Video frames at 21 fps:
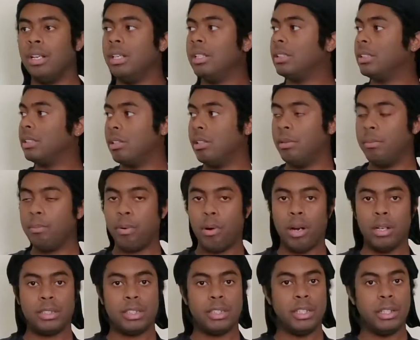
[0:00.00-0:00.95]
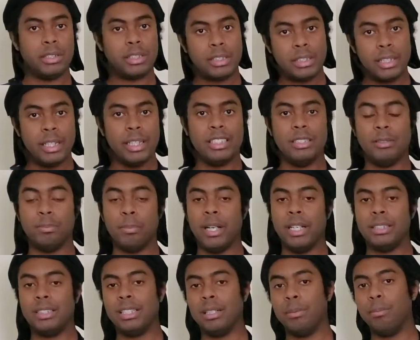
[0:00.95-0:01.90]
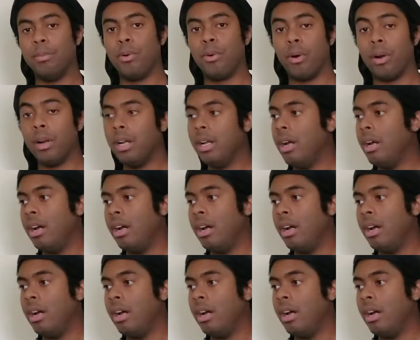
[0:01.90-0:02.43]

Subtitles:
Certain parts of your cities may tip more.